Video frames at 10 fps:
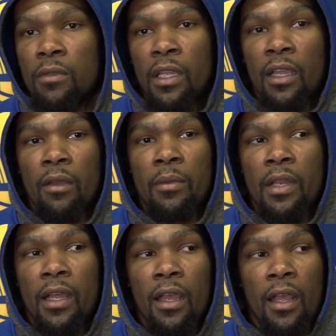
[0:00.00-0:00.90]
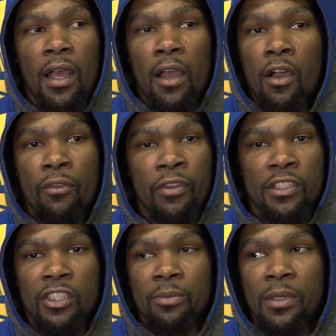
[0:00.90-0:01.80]
yeah, I mean, our offense
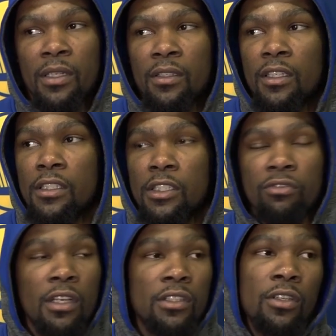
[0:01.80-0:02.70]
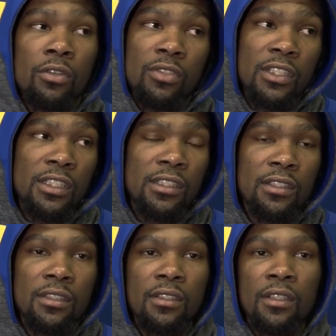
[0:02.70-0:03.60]
has been good throughout the whole season.
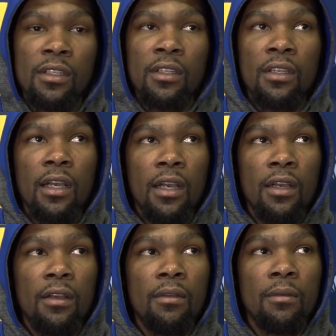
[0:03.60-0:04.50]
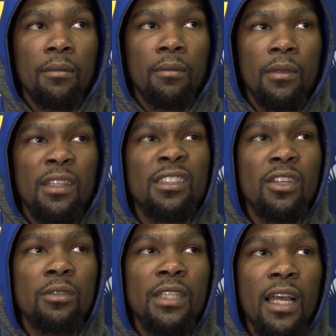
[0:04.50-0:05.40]
There's
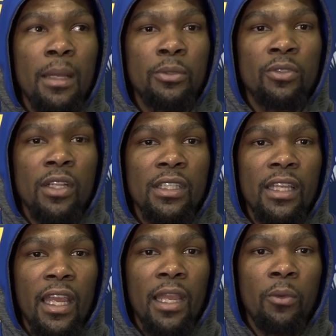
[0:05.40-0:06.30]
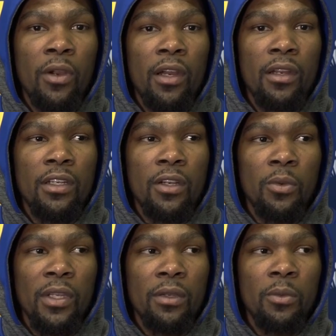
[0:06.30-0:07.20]
certain times throughout the game where
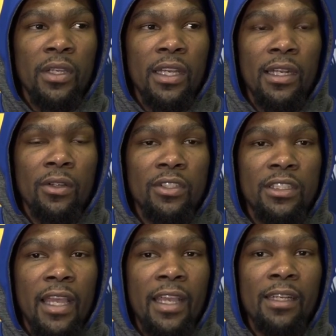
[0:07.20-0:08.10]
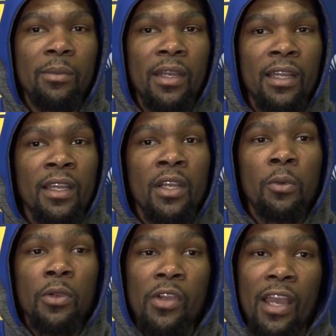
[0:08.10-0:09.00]
we get a little stagnant, but
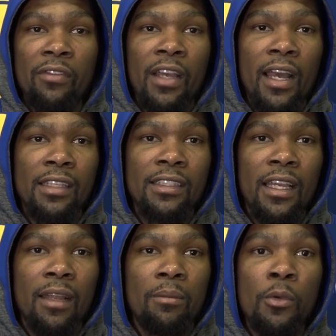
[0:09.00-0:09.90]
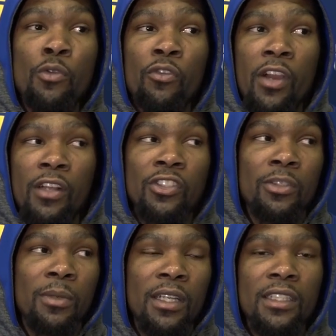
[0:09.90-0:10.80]
when you have guys that move around so
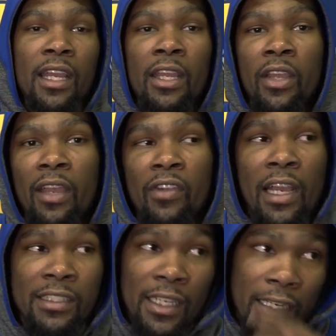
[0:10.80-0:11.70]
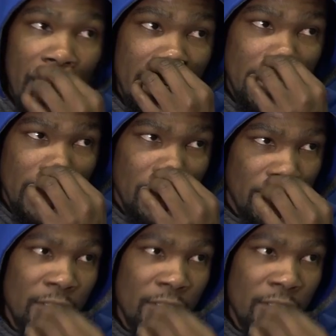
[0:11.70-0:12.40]
much and you have guys that can ISO,